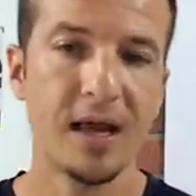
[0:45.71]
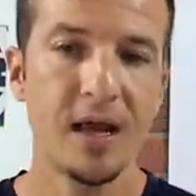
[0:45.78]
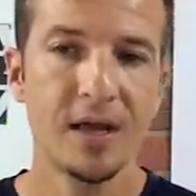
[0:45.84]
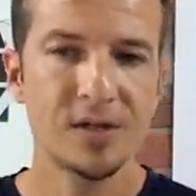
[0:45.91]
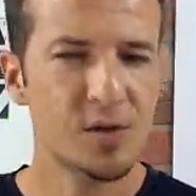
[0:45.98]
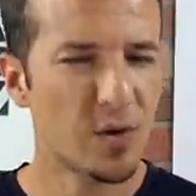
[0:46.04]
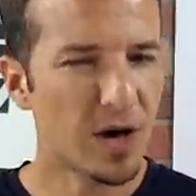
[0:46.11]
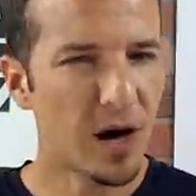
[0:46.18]

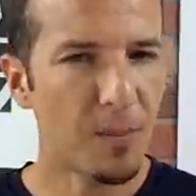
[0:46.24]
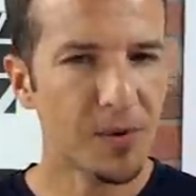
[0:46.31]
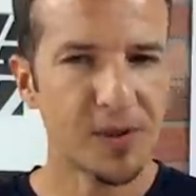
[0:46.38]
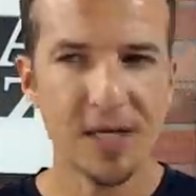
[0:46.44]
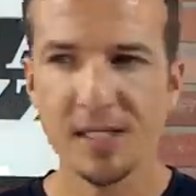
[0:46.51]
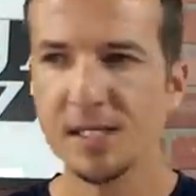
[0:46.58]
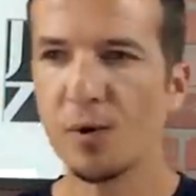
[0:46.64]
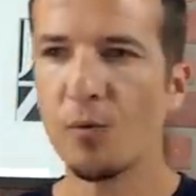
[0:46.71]
So a couple
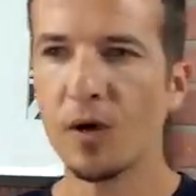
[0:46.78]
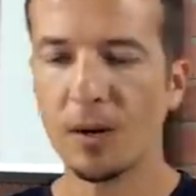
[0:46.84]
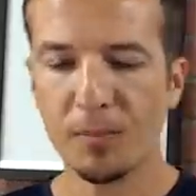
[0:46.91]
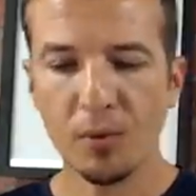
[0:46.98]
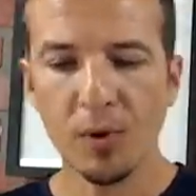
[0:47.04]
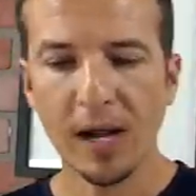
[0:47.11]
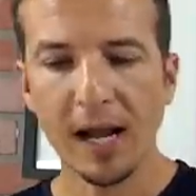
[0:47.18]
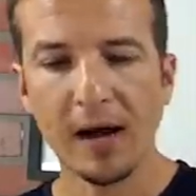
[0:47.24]
things I want to
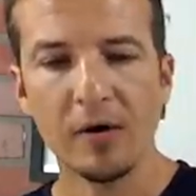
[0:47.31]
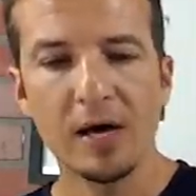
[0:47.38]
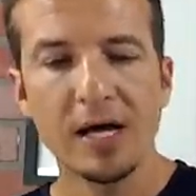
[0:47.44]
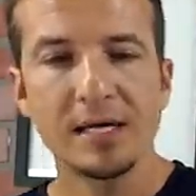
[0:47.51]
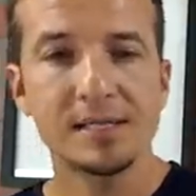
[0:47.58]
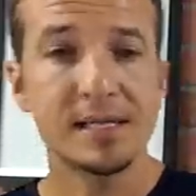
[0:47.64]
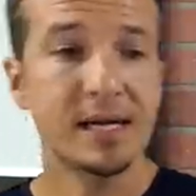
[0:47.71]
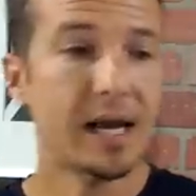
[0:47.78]
point out.
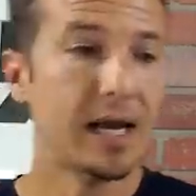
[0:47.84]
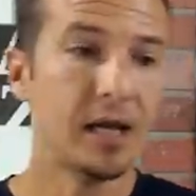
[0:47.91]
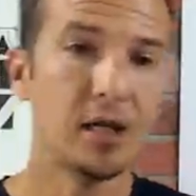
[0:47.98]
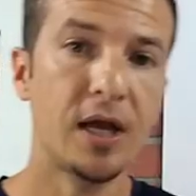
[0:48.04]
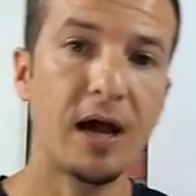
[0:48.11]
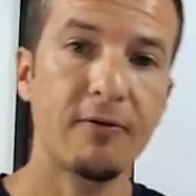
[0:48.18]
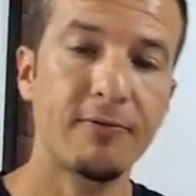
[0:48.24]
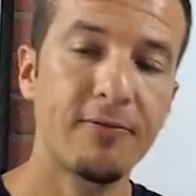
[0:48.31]
Today, you
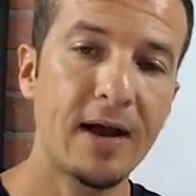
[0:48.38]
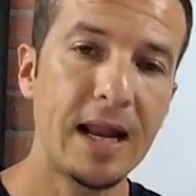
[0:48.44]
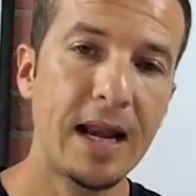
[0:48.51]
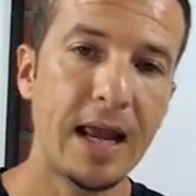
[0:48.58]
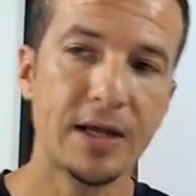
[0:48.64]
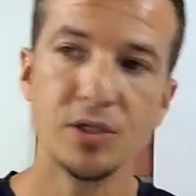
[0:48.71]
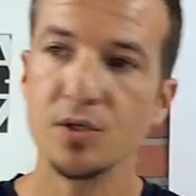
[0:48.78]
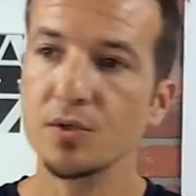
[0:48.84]
got
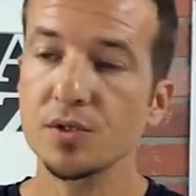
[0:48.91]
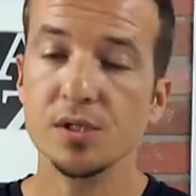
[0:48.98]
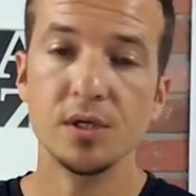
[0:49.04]
financials,